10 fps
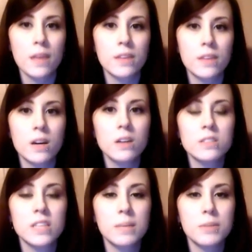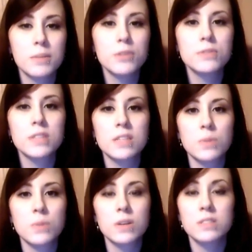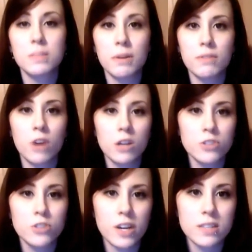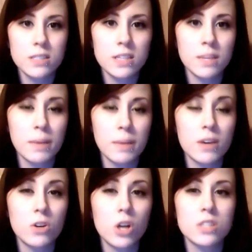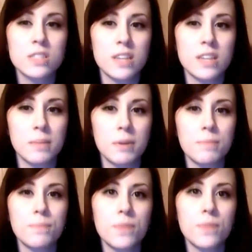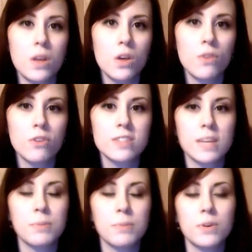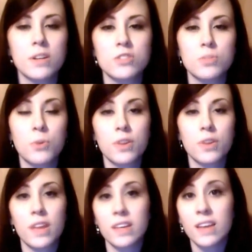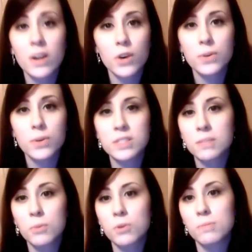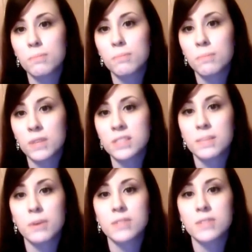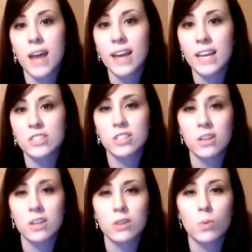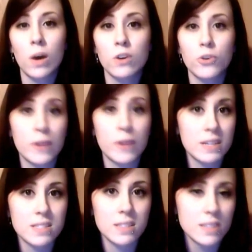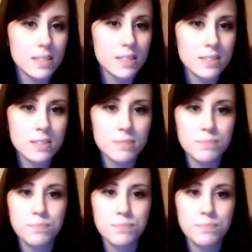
The color scheme used, as well as the amount of contrast, can make a large statement. For example, it is reported that yellow is the most eye-catching color, while green is the least.